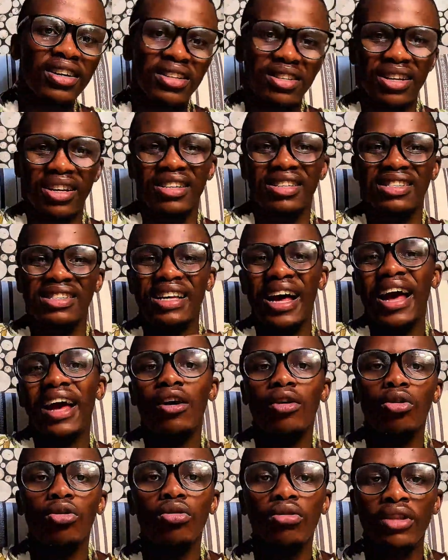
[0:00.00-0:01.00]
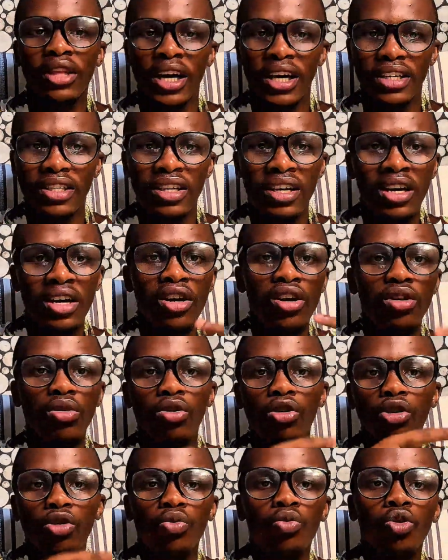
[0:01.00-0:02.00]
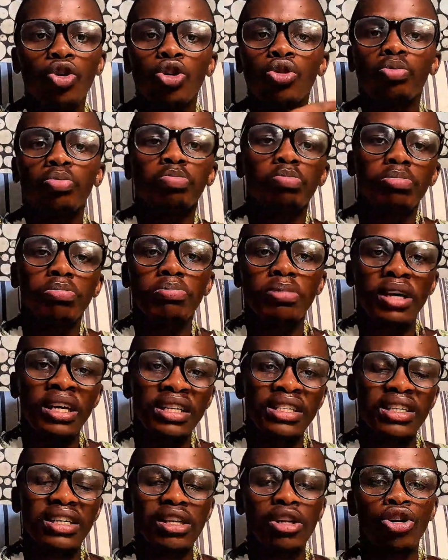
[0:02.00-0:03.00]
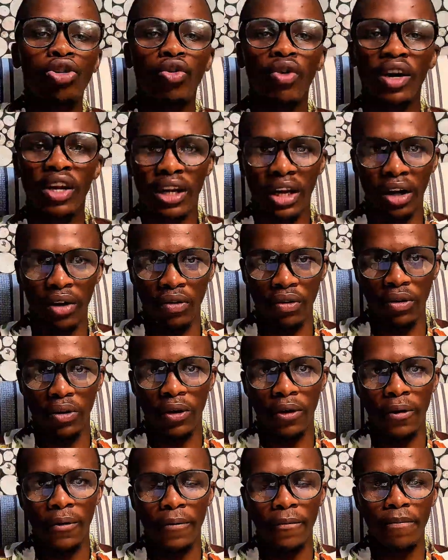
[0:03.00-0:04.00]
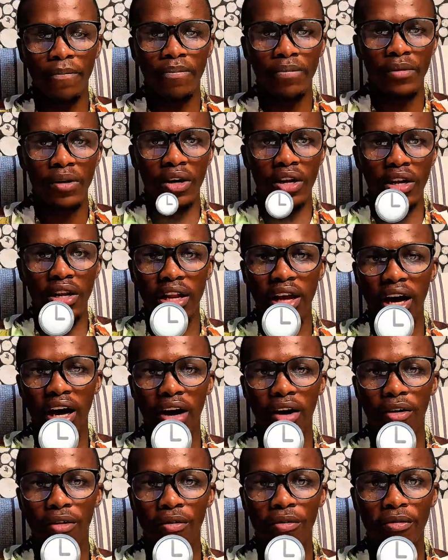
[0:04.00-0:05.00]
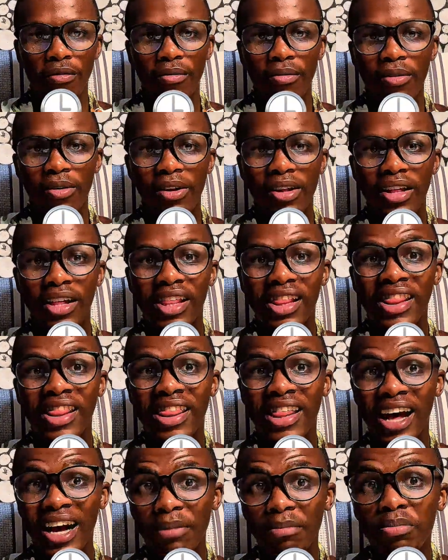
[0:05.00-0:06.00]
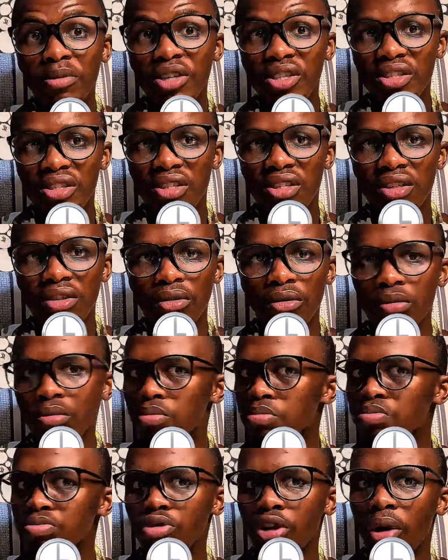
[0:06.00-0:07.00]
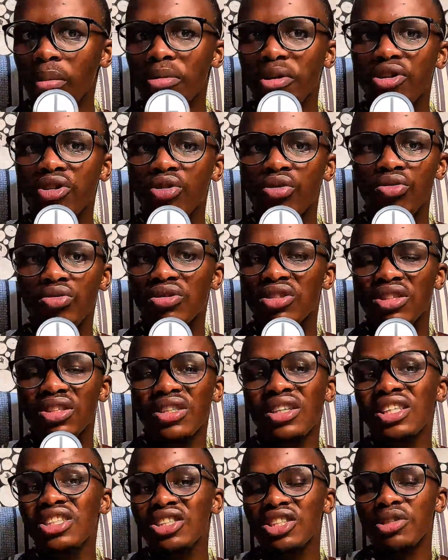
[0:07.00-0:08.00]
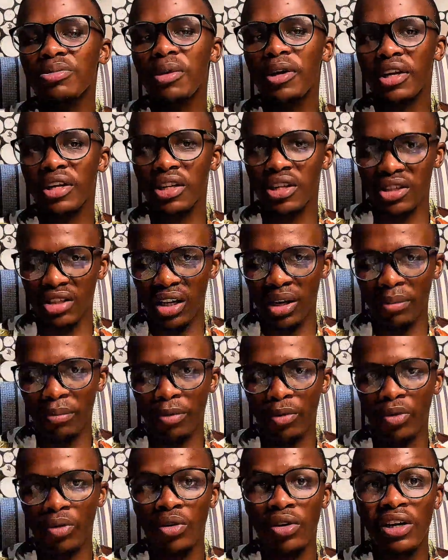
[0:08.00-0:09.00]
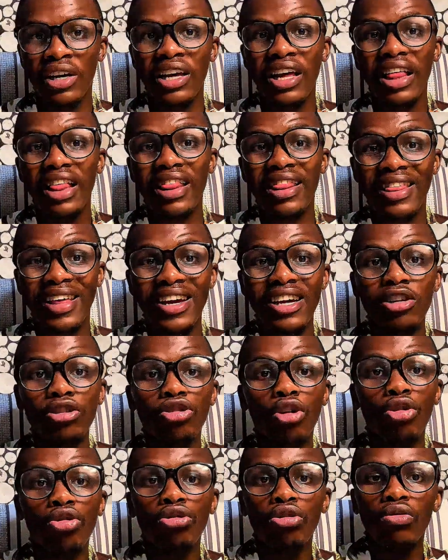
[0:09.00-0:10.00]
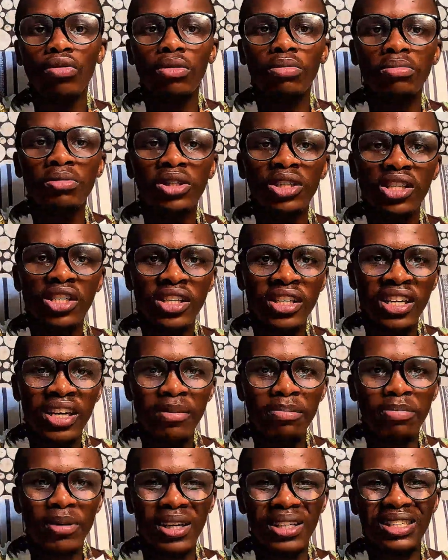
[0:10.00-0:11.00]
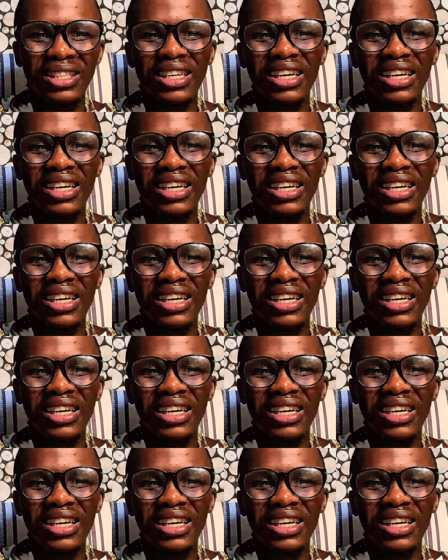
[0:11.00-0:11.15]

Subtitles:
a cycle that will basically go around. Now, that person probably knows, let's just make an example. They don't know a millionaire, but